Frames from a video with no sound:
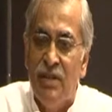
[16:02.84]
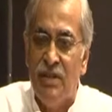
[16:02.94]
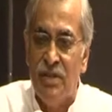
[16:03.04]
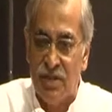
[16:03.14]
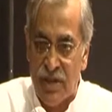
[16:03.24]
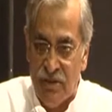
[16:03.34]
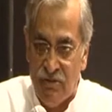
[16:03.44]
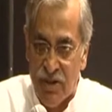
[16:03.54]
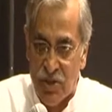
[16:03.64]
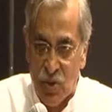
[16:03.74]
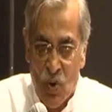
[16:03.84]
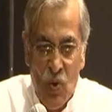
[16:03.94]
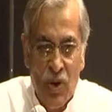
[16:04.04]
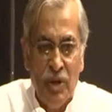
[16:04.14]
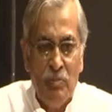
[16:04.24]
in these countries,
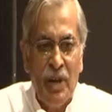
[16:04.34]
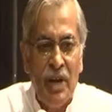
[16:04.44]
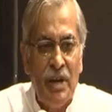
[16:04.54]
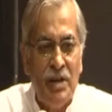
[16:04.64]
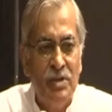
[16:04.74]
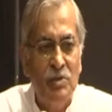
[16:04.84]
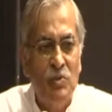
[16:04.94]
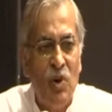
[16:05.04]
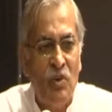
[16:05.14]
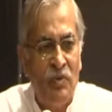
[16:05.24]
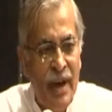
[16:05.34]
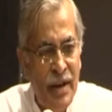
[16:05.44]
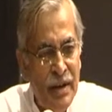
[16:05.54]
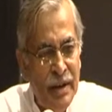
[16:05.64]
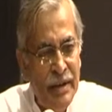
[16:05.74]
local mechanism of
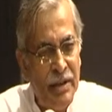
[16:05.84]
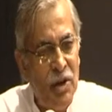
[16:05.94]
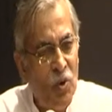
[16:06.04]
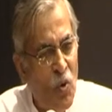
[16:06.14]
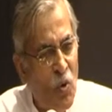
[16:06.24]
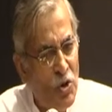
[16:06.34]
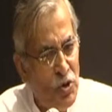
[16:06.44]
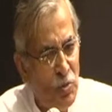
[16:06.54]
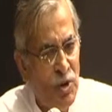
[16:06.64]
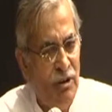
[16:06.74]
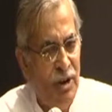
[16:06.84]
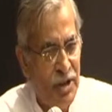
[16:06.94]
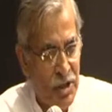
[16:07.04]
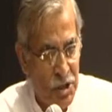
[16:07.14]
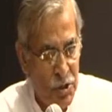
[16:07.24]
handling their own human
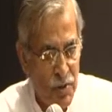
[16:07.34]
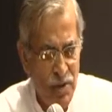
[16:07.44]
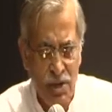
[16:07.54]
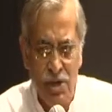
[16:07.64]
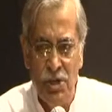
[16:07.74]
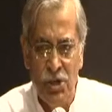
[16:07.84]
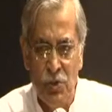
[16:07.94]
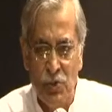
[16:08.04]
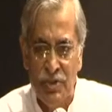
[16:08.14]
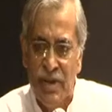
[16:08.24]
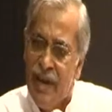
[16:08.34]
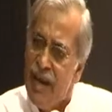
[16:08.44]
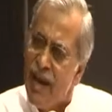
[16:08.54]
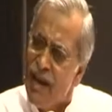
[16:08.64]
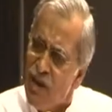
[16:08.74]
rights issues
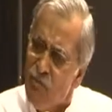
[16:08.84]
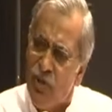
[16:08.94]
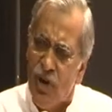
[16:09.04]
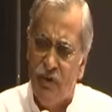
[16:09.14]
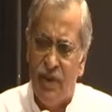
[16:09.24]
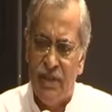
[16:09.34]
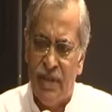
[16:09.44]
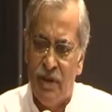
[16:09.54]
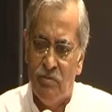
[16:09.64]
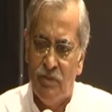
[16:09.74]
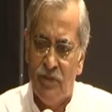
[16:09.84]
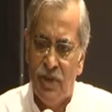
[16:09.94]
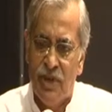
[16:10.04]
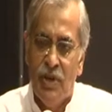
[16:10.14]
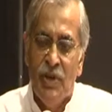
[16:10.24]
and empowering them,
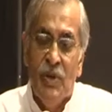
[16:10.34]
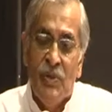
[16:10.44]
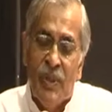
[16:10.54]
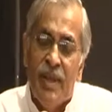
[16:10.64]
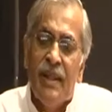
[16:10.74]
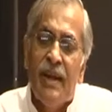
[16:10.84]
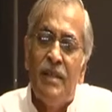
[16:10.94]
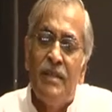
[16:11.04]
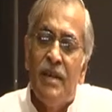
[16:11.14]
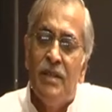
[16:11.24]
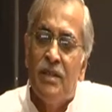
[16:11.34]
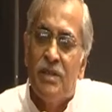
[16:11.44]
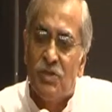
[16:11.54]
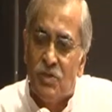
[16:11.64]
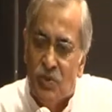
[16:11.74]
then I think there